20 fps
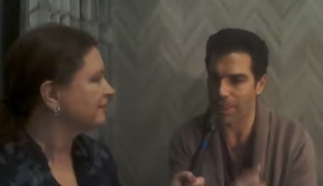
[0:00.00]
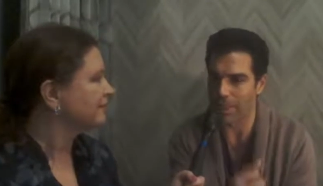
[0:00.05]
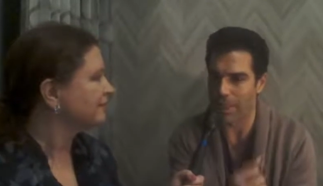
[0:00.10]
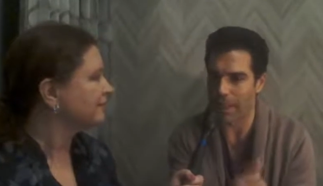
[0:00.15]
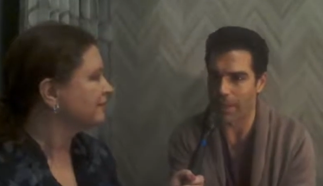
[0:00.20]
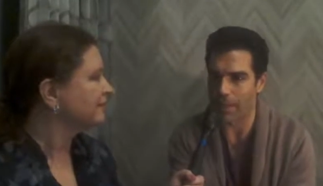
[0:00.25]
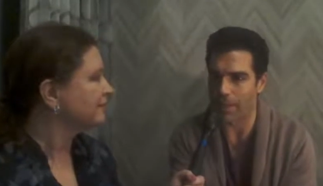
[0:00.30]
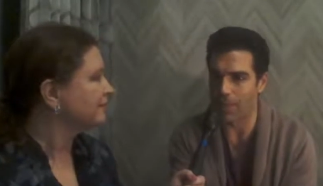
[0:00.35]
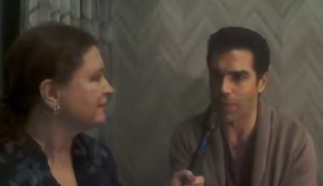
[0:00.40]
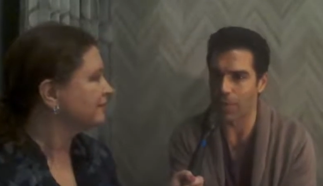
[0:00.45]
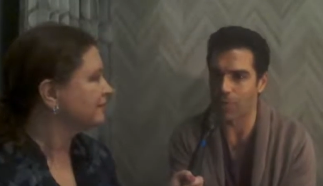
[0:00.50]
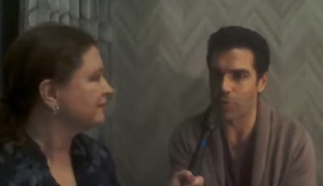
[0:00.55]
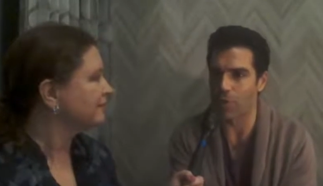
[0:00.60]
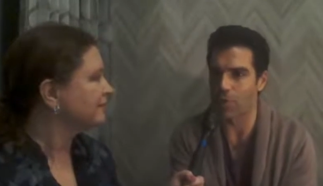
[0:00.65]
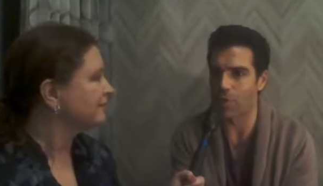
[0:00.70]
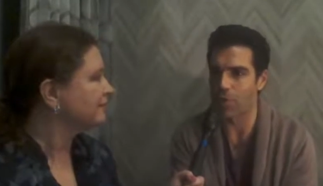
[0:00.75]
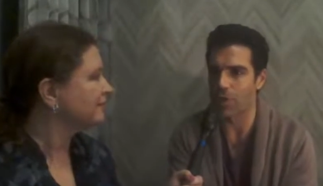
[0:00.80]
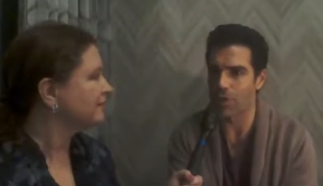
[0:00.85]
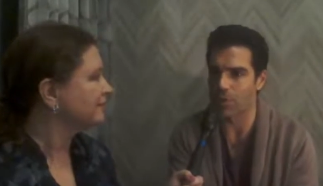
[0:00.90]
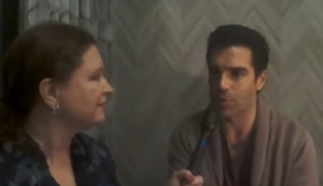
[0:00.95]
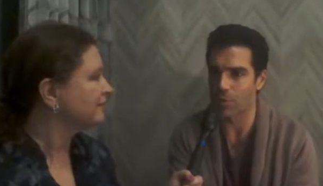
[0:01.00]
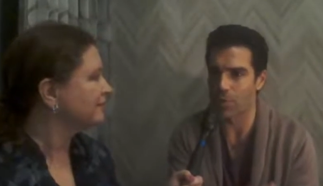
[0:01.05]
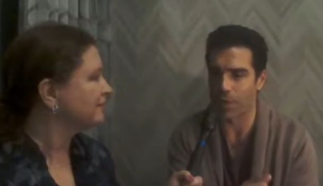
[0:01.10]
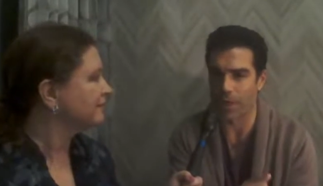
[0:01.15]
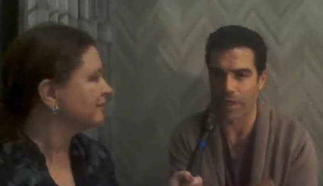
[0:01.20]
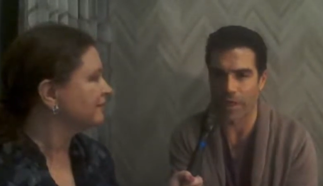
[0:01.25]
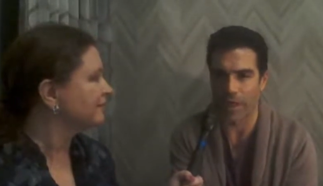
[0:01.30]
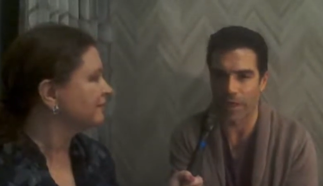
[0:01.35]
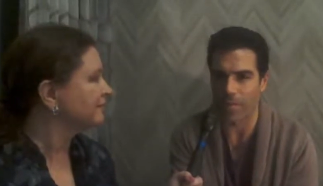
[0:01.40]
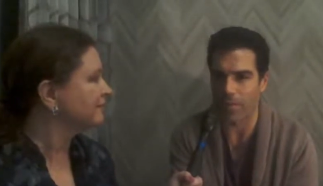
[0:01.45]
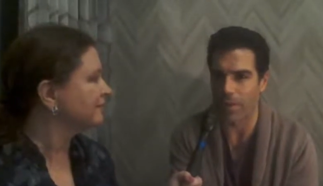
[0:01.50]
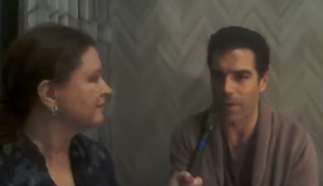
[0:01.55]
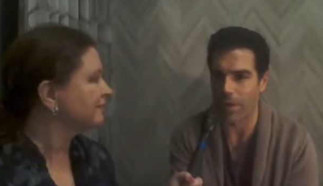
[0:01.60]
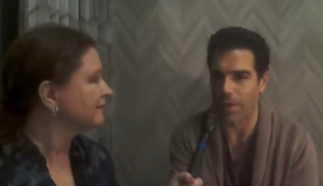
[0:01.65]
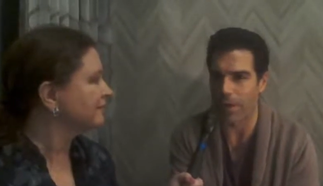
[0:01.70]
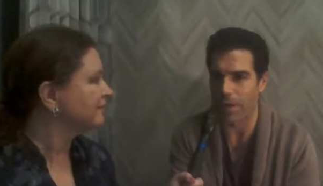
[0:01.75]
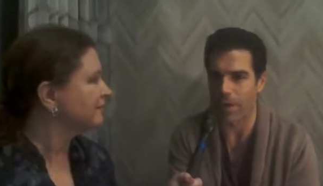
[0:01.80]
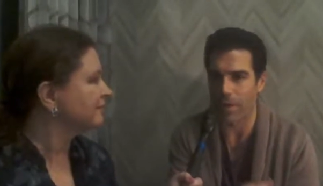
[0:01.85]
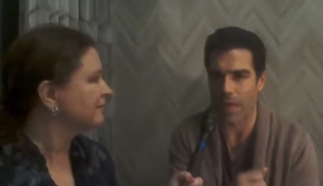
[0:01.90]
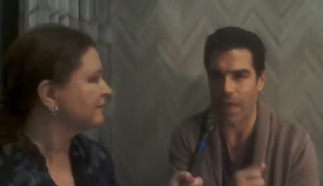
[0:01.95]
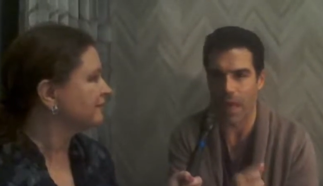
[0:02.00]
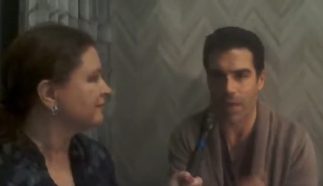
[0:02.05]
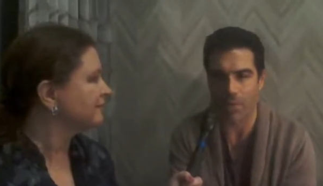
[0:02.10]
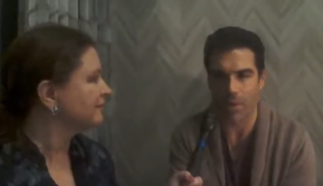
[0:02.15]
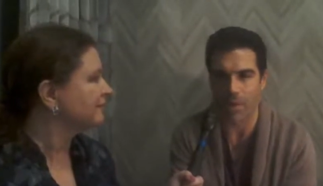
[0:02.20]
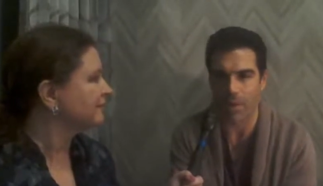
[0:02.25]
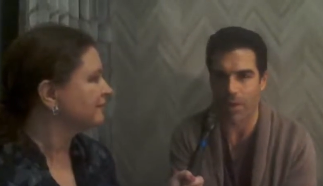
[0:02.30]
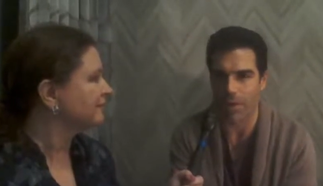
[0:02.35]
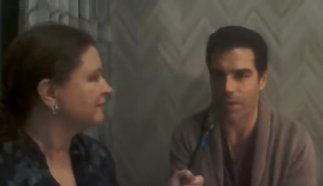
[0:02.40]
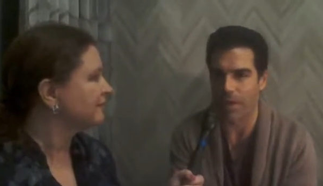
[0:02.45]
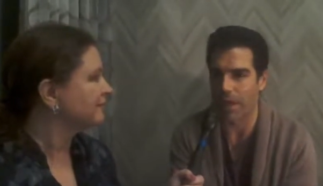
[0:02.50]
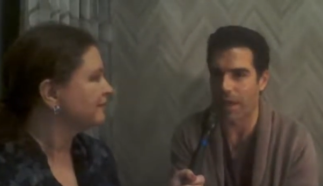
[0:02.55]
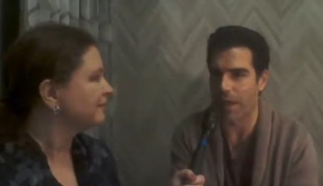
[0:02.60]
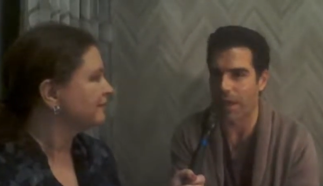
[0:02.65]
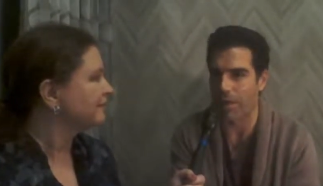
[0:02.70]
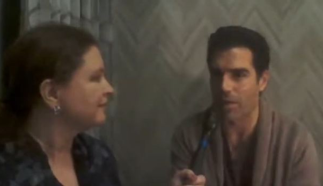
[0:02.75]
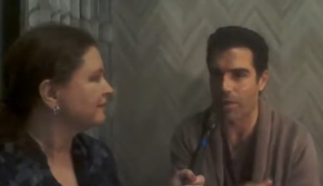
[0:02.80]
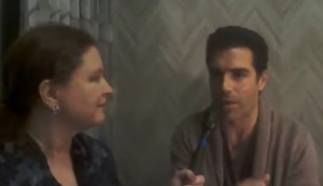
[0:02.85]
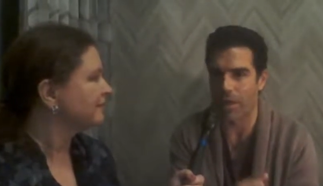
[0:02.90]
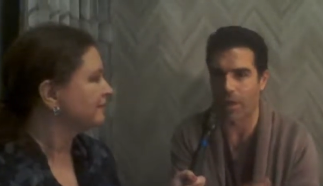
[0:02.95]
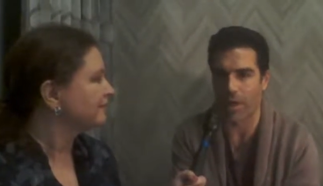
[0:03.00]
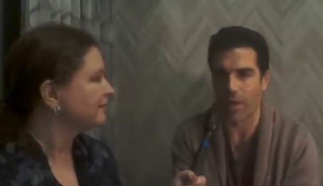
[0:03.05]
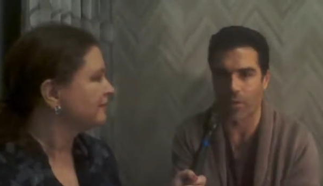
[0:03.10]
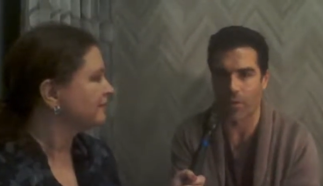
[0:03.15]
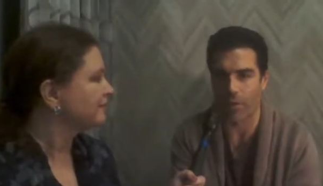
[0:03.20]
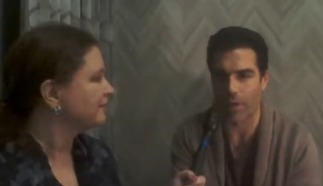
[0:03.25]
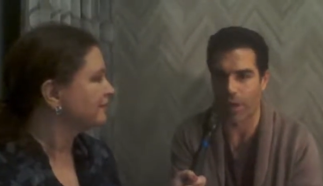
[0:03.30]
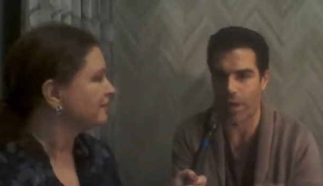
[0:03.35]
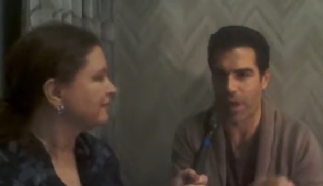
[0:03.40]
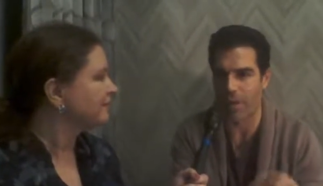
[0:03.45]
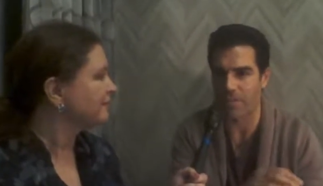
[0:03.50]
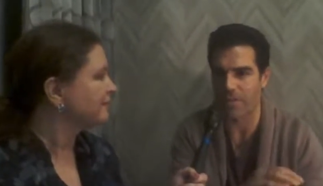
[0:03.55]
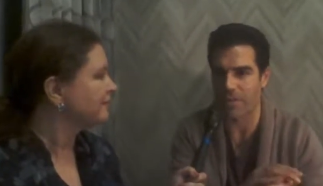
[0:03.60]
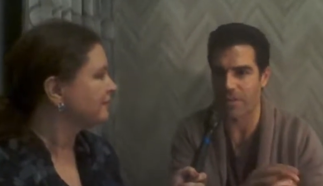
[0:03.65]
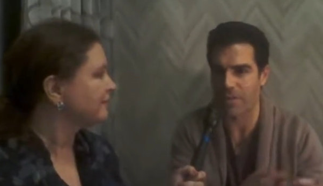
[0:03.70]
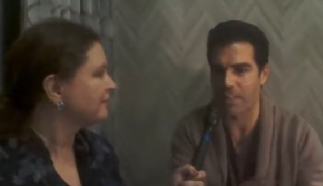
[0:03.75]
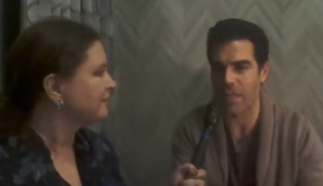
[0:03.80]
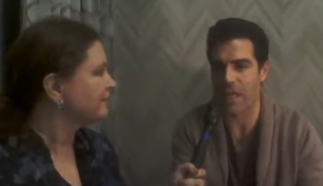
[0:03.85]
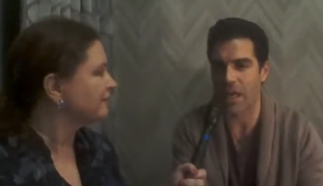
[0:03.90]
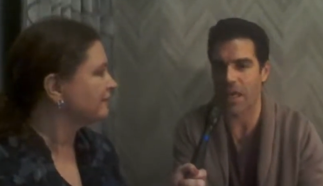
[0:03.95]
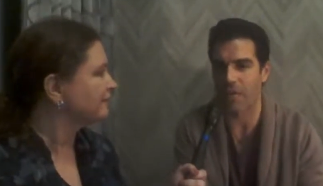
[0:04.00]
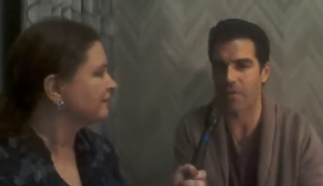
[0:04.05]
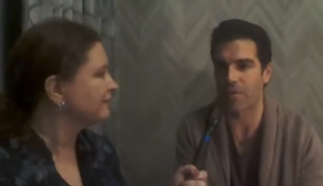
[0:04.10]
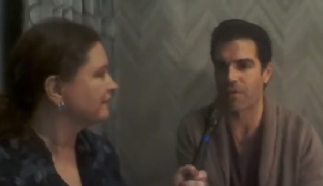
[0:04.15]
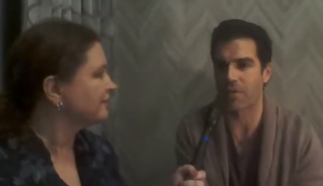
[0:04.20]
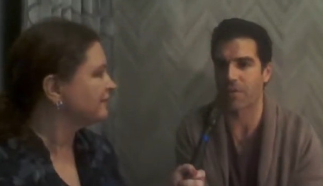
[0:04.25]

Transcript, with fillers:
Speaker 1: like, I'm gonna do this. We're gonna get married, Abigail and I. We're gonna we're gonna have this life.